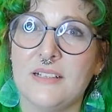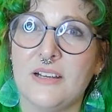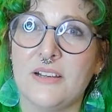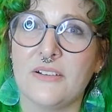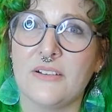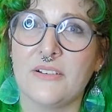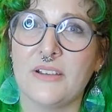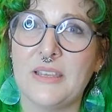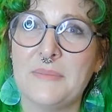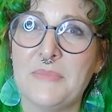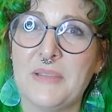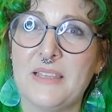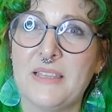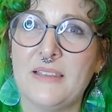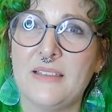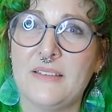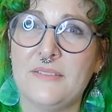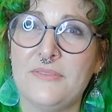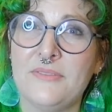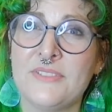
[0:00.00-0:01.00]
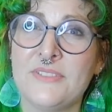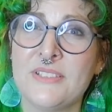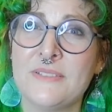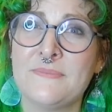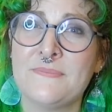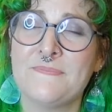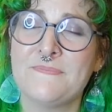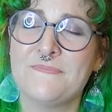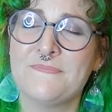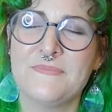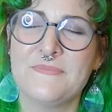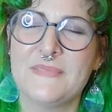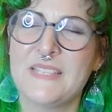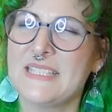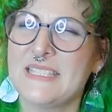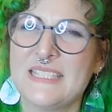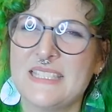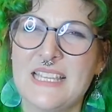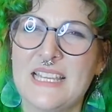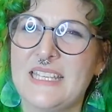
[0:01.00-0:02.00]
All right, my loves?
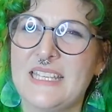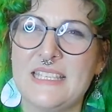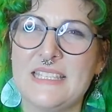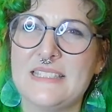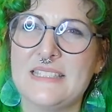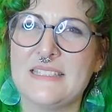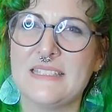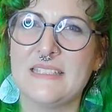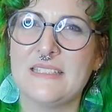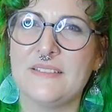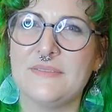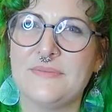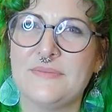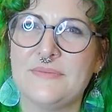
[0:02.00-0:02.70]
It's not easy.